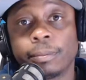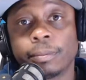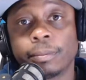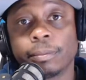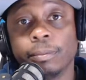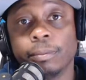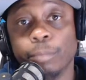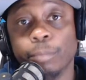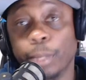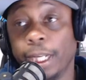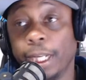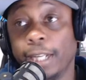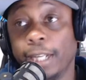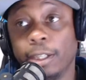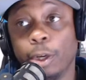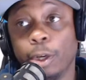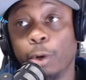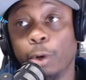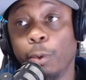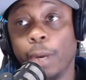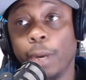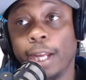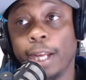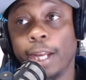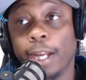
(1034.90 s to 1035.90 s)
But at
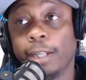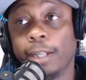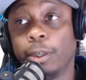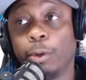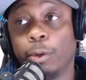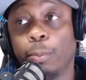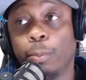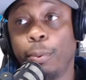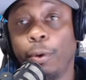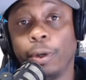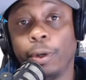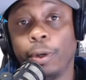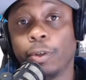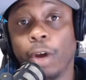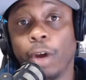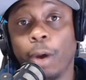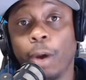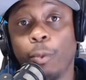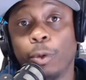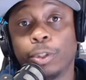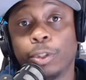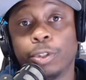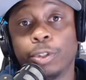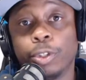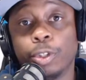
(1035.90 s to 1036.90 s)
no point do I
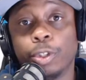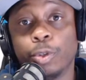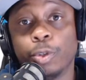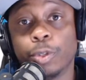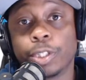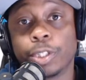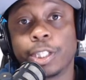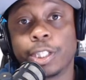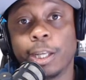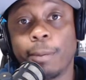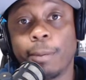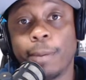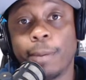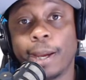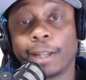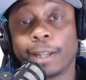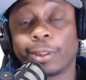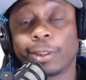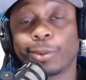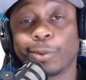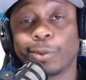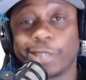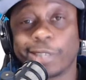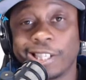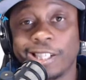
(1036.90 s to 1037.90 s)
want you to do a step back
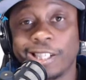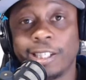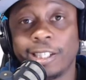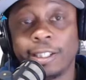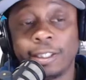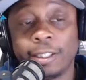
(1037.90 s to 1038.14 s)
three.